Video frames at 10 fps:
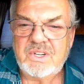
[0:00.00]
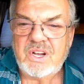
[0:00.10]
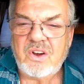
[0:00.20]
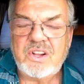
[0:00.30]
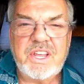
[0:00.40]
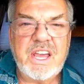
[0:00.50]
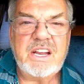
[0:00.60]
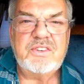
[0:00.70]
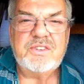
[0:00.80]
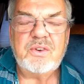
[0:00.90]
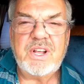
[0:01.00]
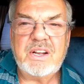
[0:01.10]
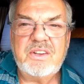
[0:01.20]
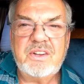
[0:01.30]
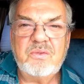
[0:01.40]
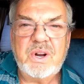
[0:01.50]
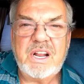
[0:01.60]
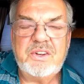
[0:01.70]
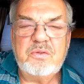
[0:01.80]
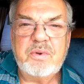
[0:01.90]
on the edge, so that when
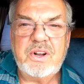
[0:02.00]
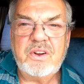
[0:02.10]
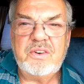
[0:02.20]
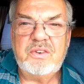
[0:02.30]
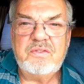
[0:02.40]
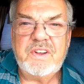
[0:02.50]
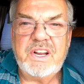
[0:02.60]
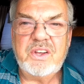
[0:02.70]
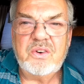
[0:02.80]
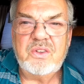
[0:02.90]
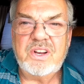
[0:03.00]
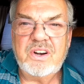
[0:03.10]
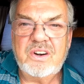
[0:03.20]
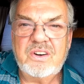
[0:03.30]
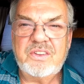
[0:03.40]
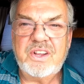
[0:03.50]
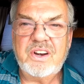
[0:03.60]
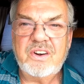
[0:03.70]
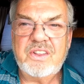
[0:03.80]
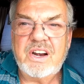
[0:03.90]
I do put out a new video,
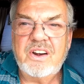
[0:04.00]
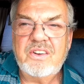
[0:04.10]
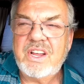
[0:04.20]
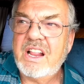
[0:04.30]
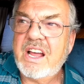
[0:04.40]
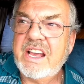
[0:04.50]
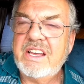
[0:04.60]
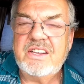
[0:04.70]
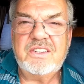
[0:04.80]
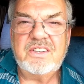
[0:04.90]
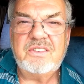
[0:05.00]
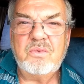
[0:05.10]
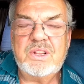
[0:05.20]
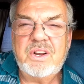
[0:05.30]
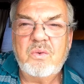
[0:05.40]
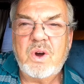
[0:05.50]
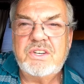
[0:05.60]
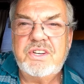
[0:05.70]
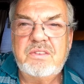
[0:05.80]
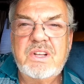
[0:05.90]
they're there, they like what they're
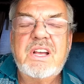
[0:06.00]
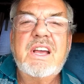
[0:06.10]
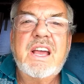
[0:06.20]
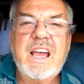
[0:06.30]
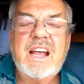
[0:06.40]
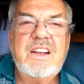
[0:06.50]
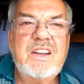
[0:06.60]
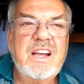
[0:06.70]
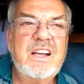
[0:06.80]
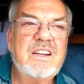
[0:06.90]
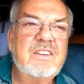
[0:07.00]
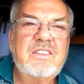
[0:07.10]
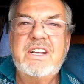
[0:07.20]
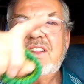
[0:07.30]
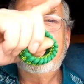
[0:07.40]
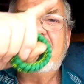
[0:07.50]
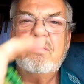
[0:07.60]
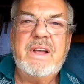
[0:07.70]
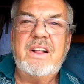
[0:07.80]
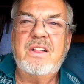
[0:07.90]
watching, and click the little
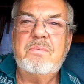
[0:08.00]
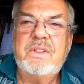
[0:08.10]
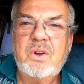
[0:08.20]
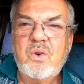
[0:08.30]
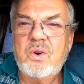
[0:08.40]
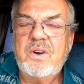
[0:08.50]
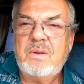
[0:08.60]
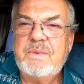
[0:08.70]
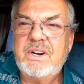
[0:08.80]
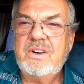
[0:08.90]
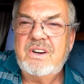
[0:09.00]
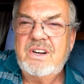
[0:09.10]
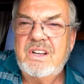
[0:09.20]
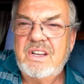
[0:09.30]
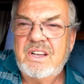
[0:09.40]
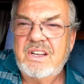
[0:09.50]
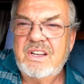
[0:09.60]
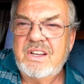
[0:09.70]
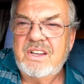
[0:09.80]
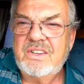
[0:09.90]
bell up in the corner up there
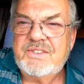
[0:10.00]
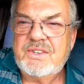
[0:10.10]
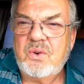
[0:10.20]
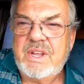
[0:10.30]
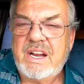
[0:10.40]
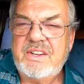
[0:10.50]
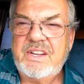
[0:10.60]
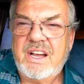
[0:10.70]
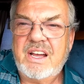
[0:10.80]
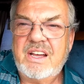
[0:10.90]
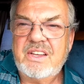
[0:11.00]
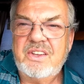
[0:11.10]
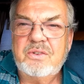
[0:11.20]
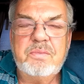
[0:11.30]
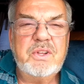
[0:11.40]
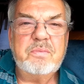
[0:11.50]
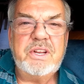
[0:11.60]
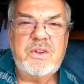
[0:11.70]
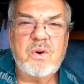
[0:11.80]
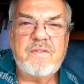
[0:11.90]
so that you'll be
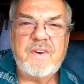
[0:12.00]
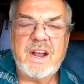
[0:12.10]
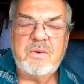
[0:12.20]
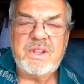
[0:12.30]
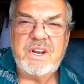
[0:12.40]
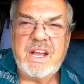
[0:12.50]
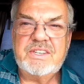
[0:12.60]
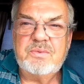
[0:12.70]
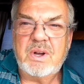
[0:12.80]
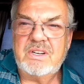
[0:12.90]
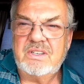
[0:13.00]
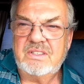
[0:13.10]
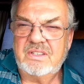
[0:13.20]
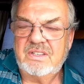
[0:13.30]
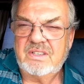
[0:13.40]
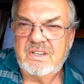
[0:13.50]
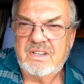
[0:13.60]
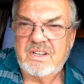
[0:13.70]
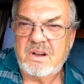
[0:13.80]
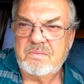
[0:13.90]
notified when the next one
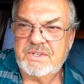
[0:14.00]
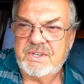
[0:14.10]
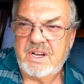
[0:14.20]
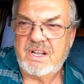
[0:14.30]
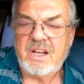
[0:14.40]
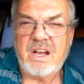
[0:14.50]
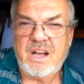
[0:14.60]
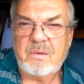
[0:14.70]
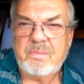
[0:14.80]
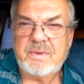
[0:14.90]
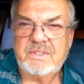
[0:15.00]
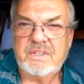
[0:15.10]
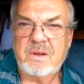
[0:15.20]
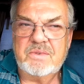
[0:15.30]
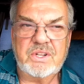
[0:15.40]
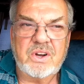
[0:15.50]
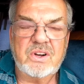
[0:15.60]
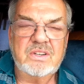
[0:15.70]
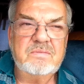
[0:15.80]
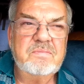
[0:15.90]
comes up and comes along.